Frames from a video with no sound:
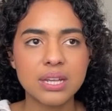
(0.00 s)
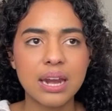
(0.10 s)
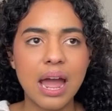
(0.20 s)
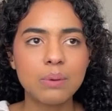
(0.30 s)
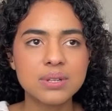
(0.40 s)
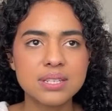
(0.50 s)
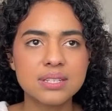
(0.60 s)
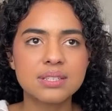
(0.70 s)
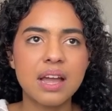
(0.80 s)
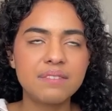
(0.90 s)
And I was,
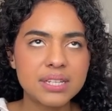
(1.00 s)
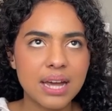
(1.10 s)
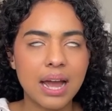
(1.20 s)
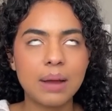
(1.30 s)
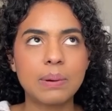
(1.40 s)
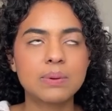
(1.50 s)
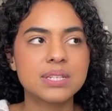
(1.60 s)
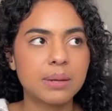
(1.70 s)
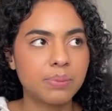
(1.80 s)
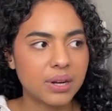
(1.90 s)
every time I was
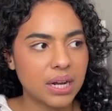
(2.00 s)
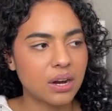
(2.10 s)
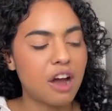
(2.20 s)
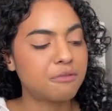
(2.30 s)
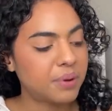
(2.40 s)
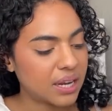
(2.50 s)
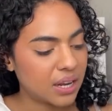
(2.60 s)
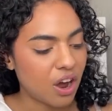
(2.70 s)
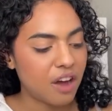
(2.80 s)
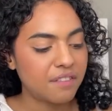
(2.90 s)
like putting it off, putting it
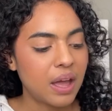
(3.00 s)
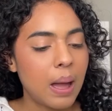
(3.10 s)
off.